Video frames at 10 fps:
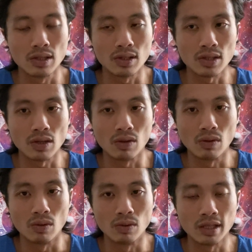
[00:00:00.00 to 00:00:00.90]

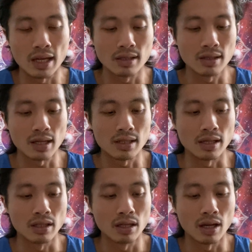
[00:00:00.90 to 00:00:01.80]
So yes, that's
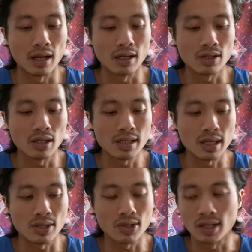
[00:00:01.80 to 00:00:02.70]
it. Uh, so let's
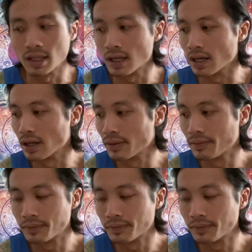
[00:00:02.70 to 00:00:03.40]
get started here.